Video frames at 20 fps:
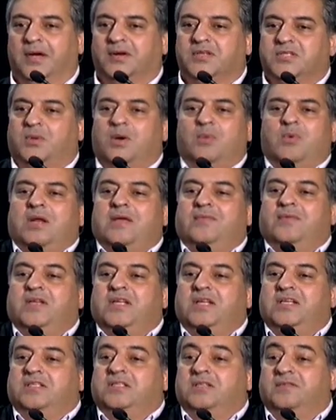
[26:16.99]
So I won't even
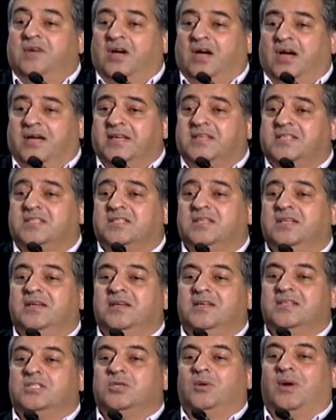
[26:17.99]
need a device
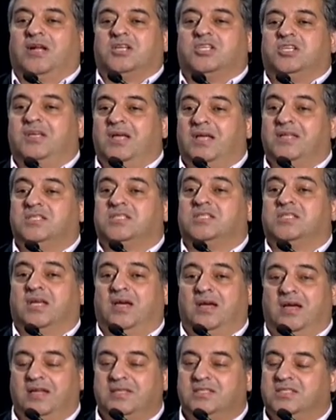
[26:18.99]
to actually
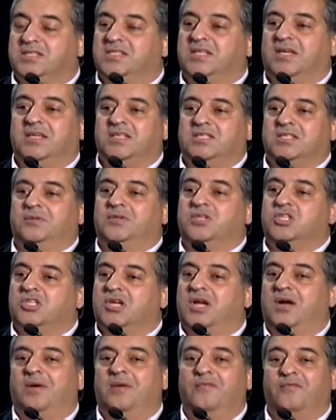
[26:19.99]
enter data and
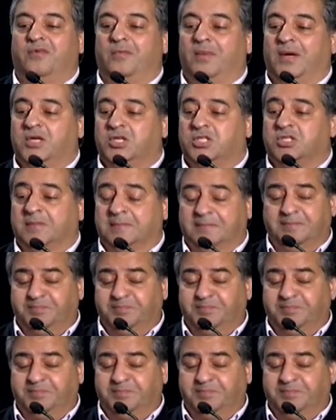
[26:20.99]
share information.